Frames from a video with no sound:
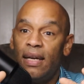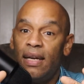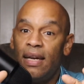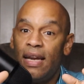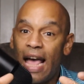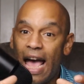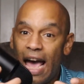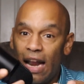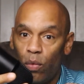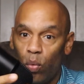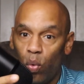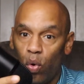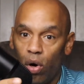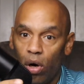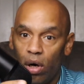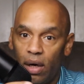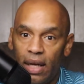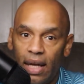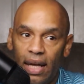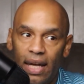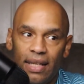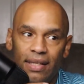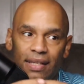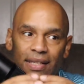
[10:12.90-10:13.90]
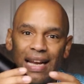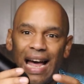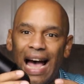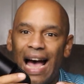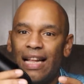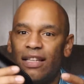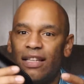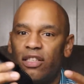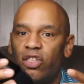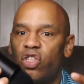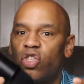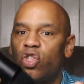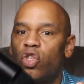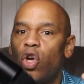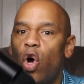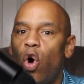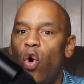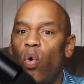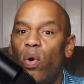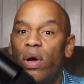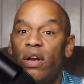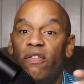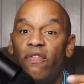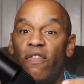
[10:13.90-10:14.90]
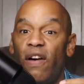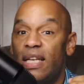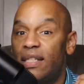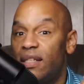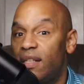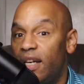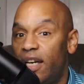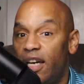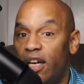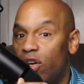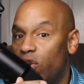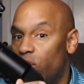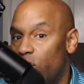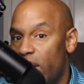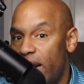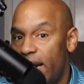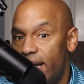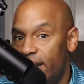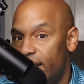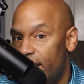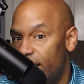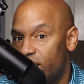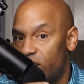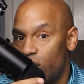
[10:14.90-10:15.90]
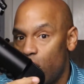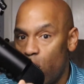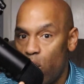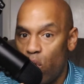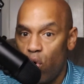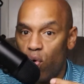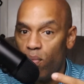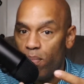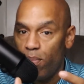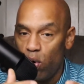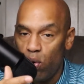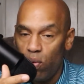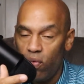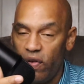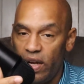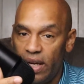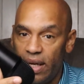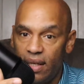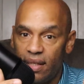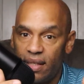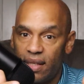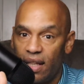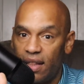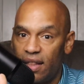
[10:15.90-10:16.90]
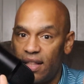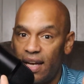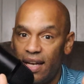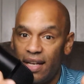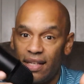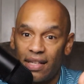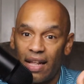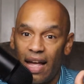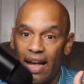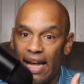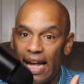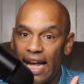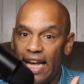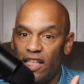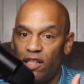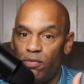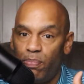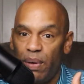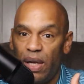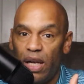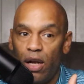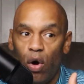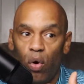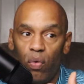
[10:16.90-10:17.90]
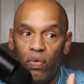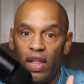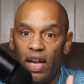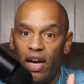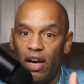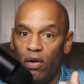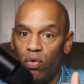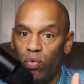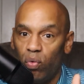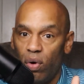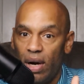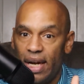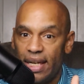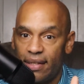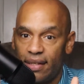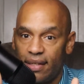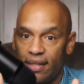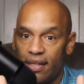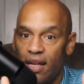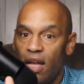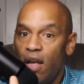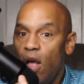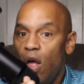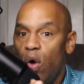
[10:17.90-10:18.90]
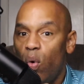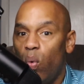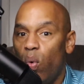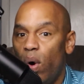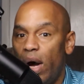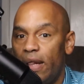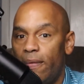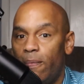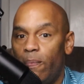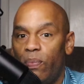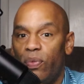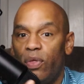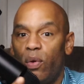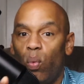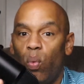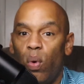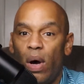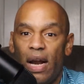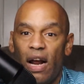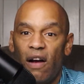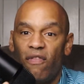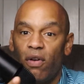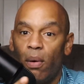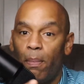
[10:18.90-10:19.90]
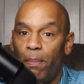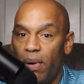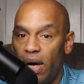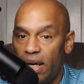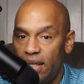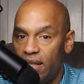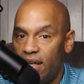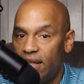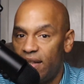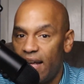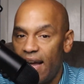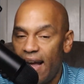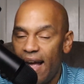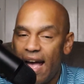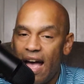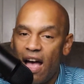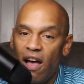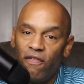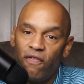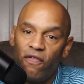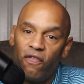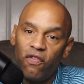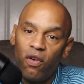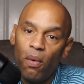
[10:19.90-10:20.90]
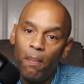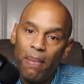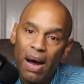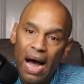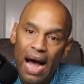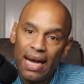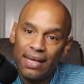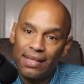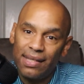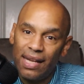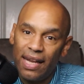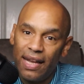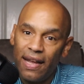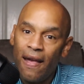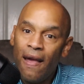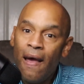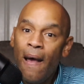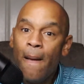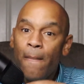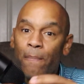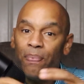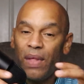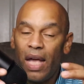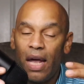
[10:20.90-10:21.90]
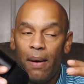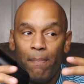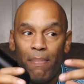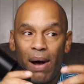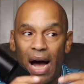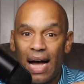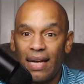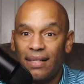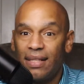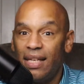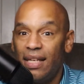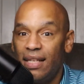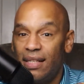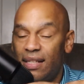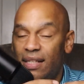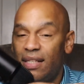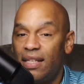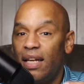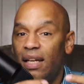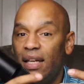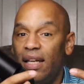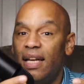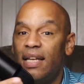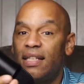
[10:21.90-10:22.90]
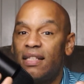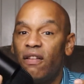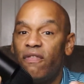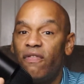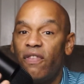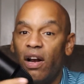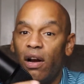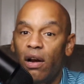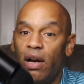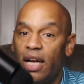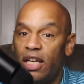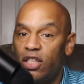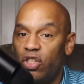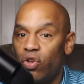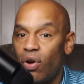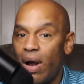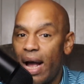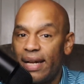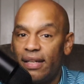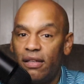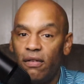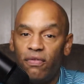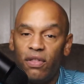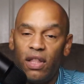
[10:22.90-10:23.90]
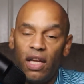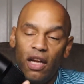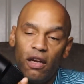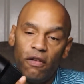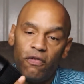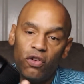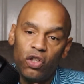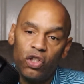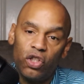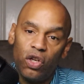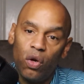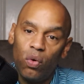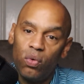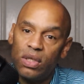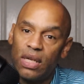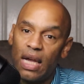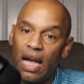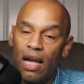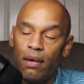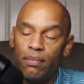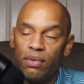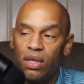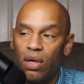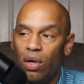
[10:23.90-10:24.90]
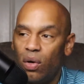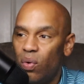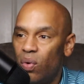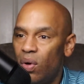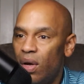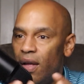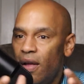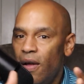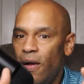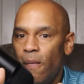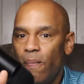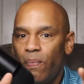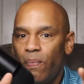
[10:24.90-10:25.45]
network, is not so invested in creating its own movies and things like HBO that it risks whatever budget they have for boxing. And boxing still is a very attractive thing for Showtime. So,